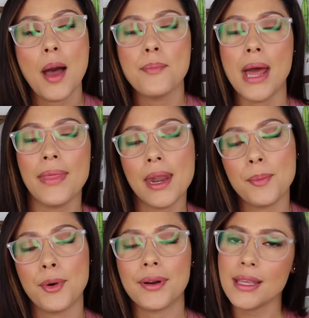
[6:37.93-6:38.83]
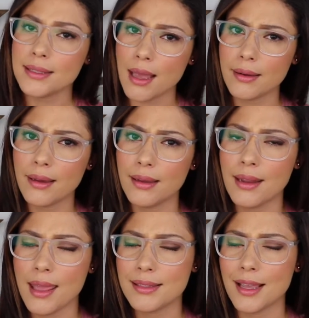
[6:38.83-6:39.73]
I'm not that important. It's all good,
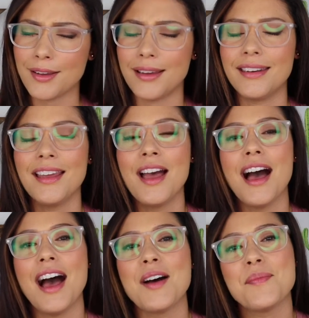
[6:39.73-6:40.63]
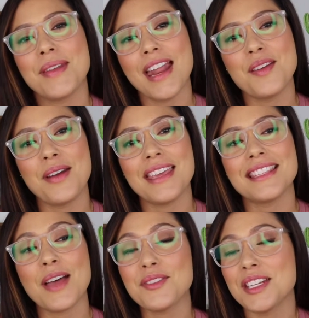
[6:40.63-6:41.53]
it's all good. Um, but anyways,
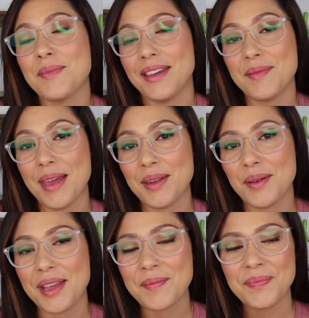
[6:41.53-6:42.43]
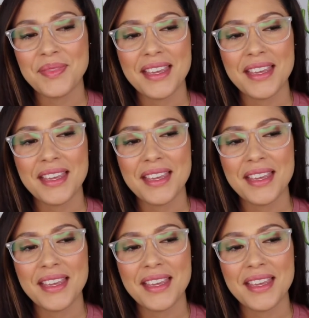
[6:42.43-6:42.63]
I was gonna buy them anyway.